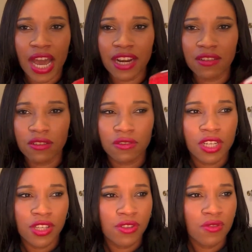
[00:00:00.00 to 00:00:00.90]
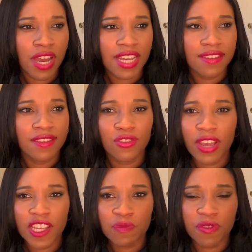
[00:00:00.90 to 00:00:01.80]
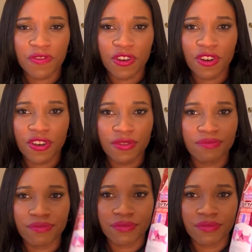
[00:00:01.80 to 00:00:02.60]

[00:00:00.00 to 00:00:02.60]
I don't know. You guys, do you guys prefer